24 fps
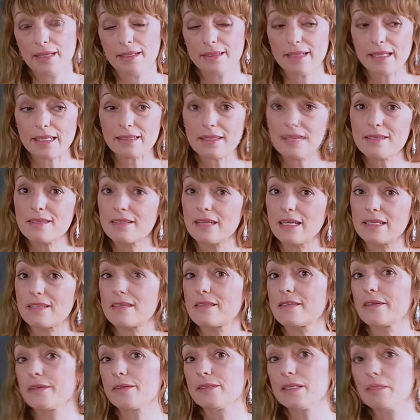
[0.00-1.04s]
That doesn't
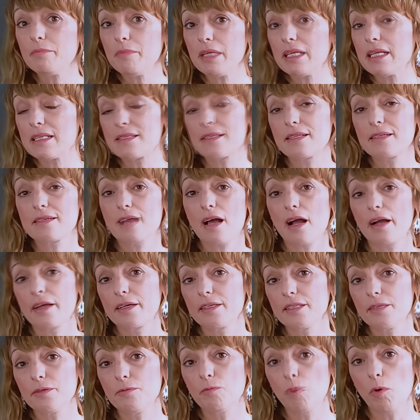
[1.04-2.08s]
necessarily mean it's
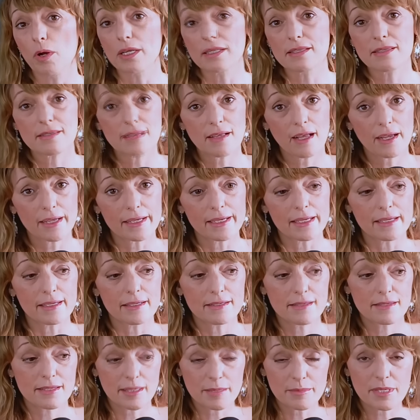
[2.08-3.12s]
entirely one-sided.
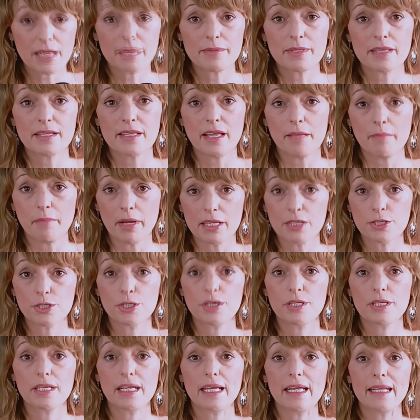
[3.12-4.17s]
Sometimes, as I
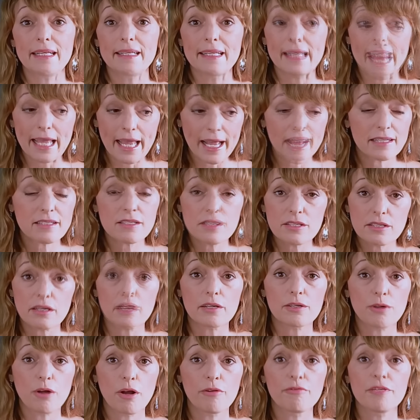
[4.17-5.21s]
mentioned, it can
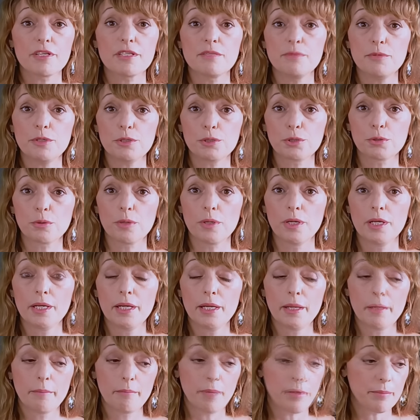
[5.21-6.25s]
start off as mutual,
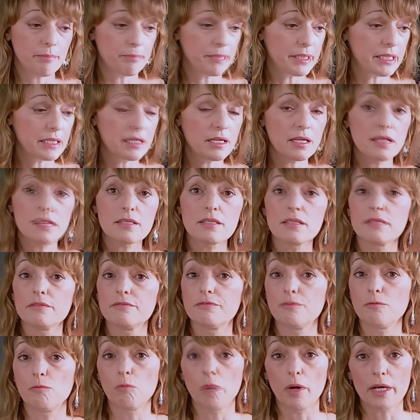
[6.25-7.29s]
but because
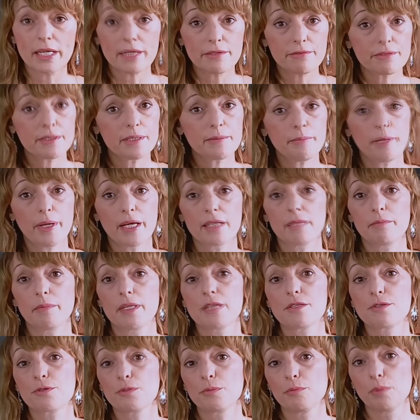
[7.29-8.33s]
of whatever
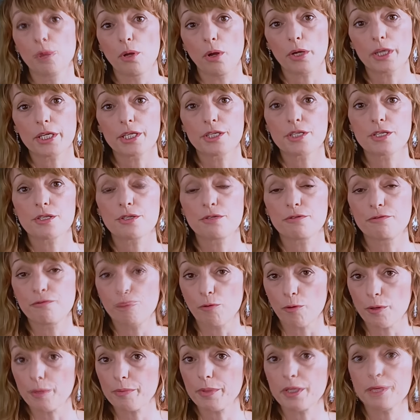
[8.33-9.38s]
impediments or blockages to
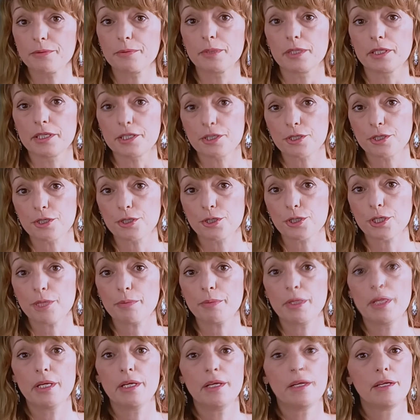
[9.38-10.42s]
forming a
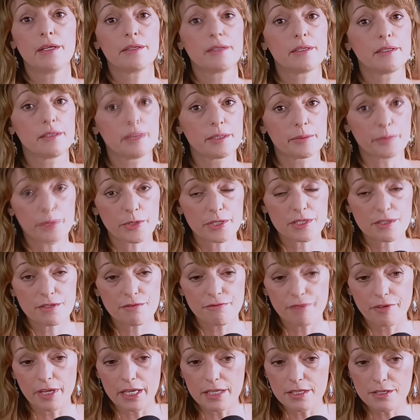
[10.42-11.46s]
relationship, the limerence
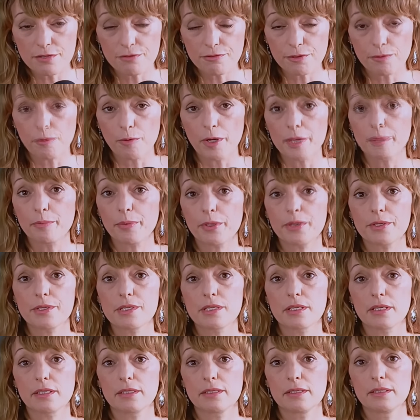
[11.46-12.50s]
fades for one
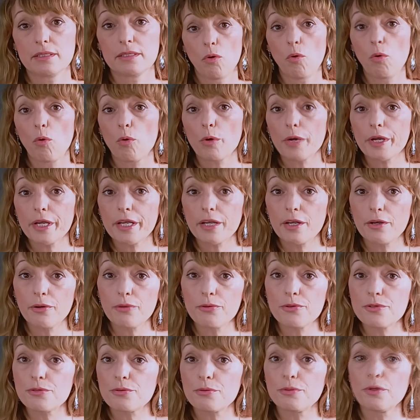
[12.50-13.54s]
person. Or it
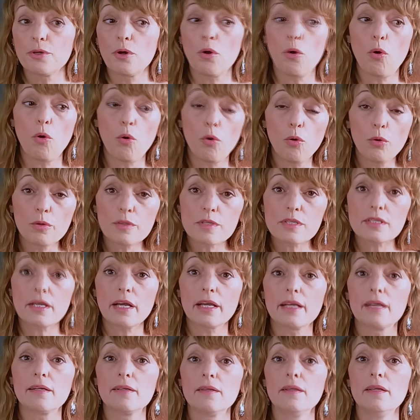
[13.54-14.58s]
goes through the whole
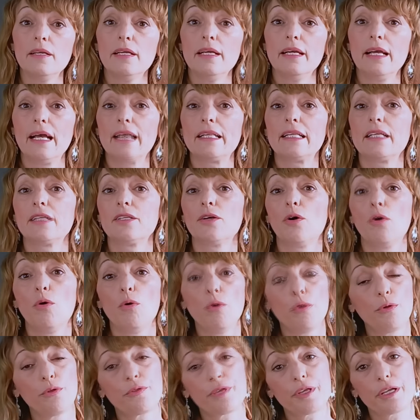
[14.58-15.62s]
cycle and then the
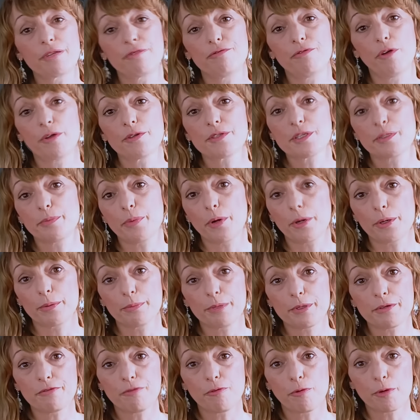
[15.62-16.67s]
whole thing falls apart
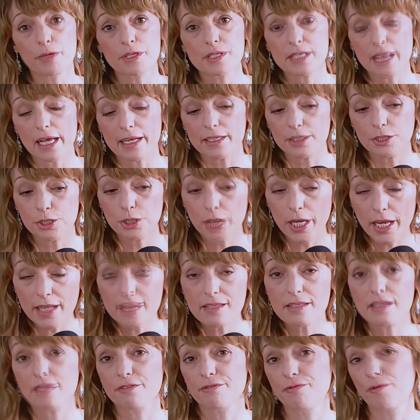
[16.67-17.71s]
before it's had a
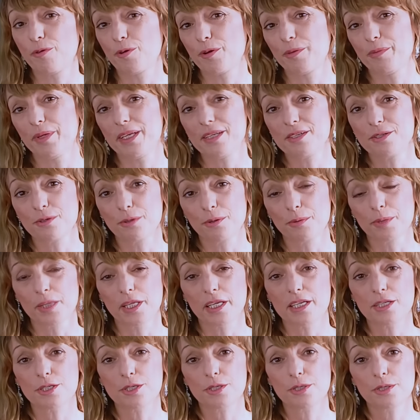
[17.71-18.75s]
chance to form into a
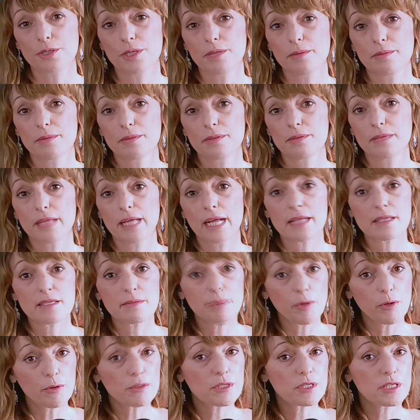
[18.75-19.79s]
relationship. That's
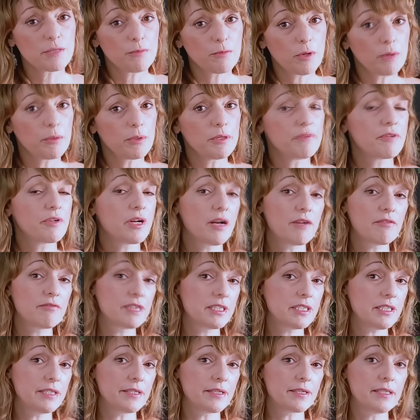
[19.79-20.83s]
mostly what we've
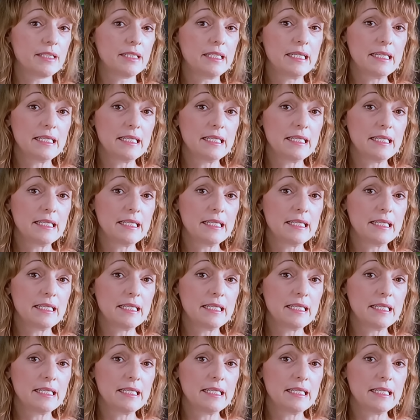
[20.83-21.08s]
covered here.